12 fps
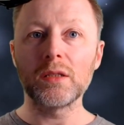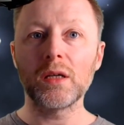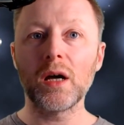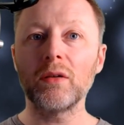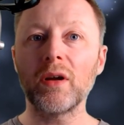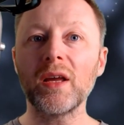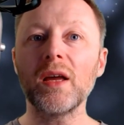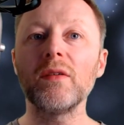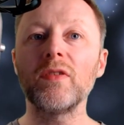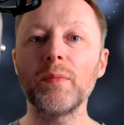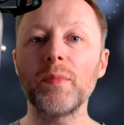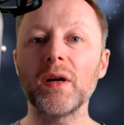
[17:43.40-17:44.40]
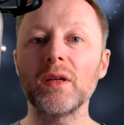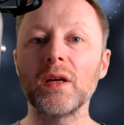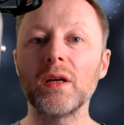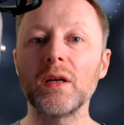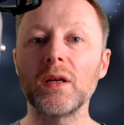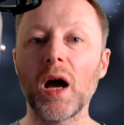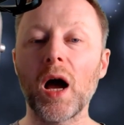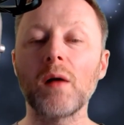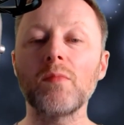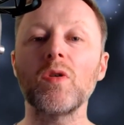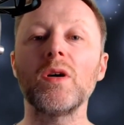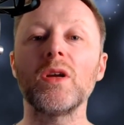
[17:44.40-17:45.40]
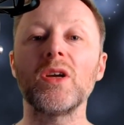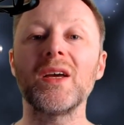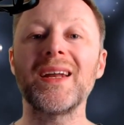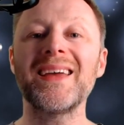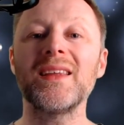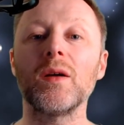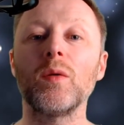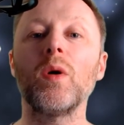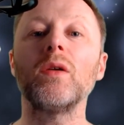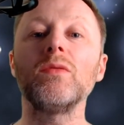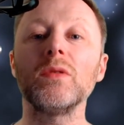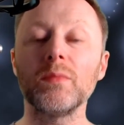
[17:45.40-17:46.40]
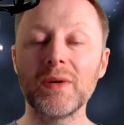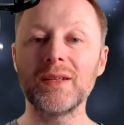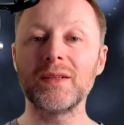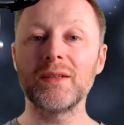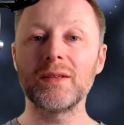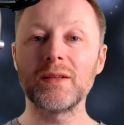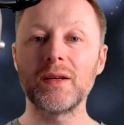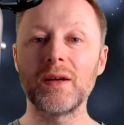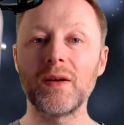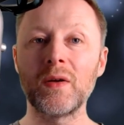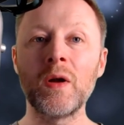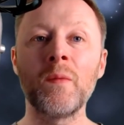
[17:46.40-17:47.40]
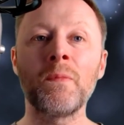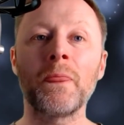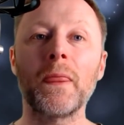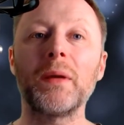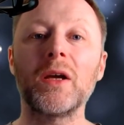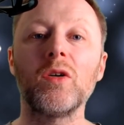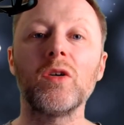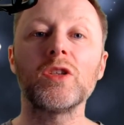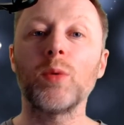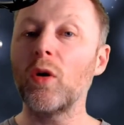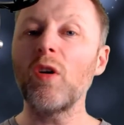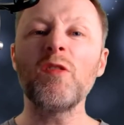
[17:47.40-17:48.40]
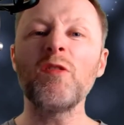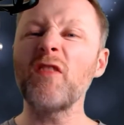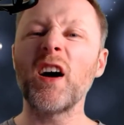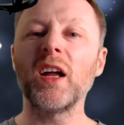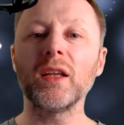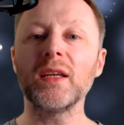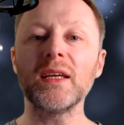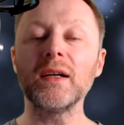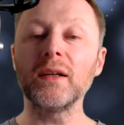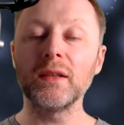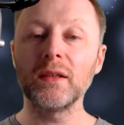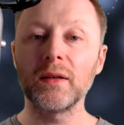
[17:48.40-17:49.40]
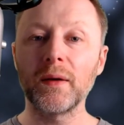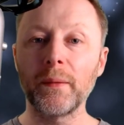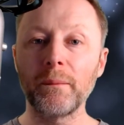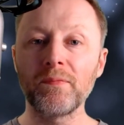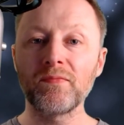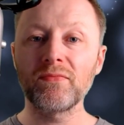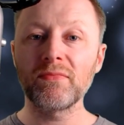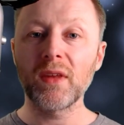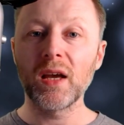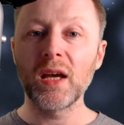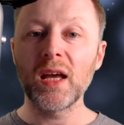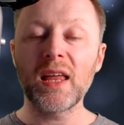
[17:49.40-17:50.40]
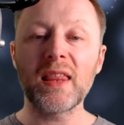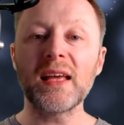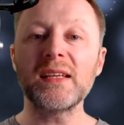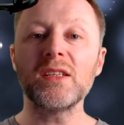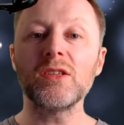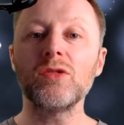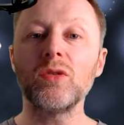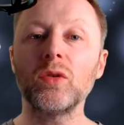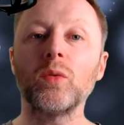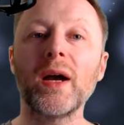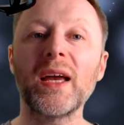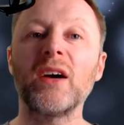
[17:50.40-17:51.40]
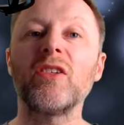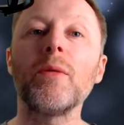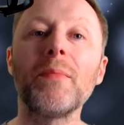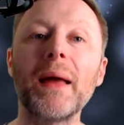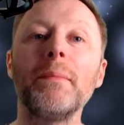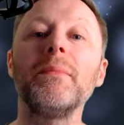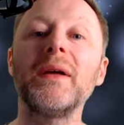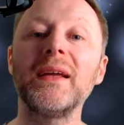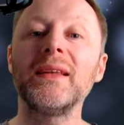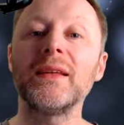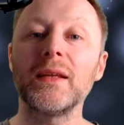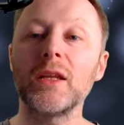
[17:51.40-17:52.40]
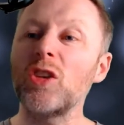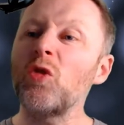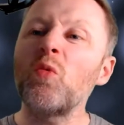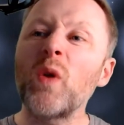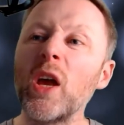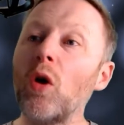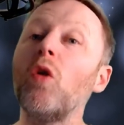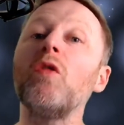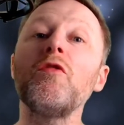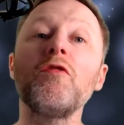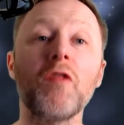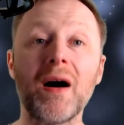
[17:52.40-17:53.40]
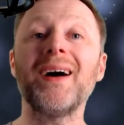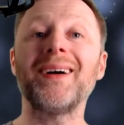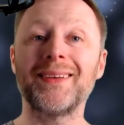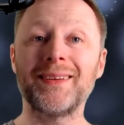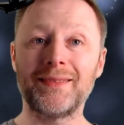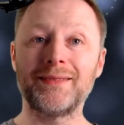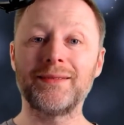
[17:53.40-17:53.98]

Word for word: He's like, right everybody, I'm going to unite the world, mate. Because we're all farting here. This is all way of remembering that we all fart.